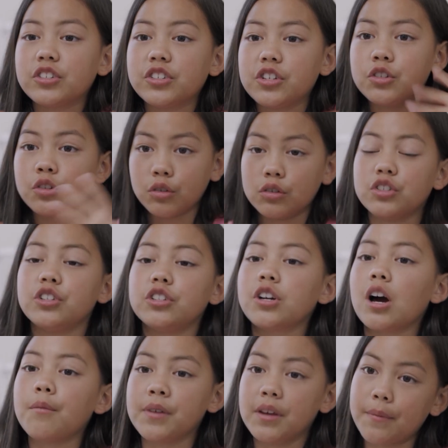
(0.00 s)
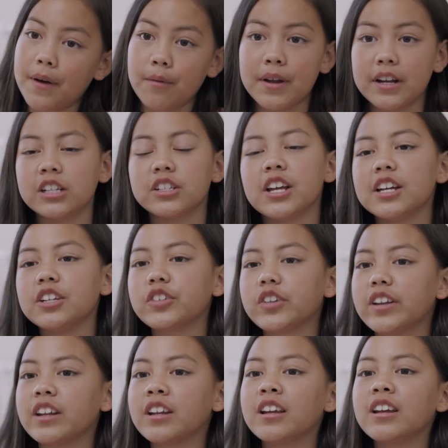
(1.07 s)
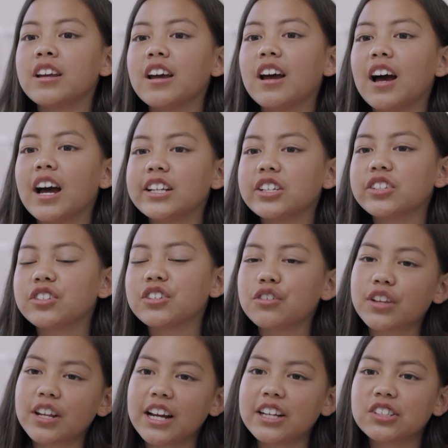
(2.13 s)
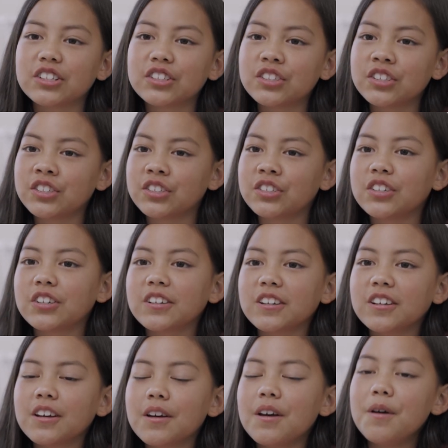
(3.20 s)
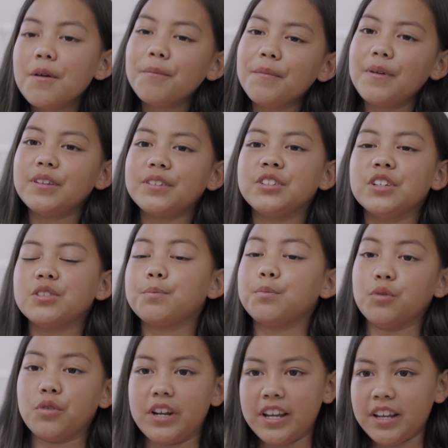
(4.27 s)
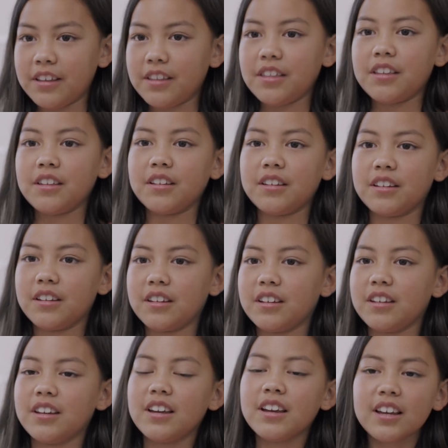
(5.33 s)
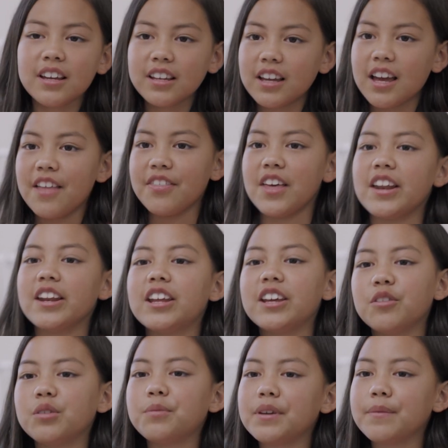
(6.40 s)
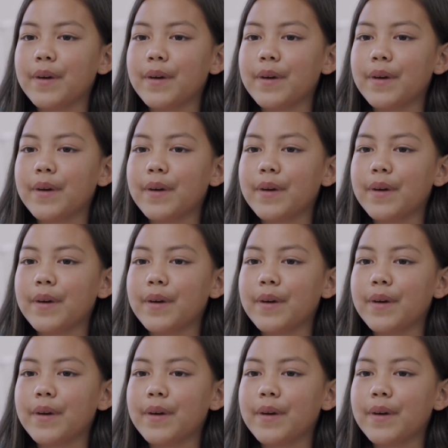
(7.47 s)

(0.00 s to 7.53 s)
she told she taught me about meditation, I just knew that I should just just breathe and then it would be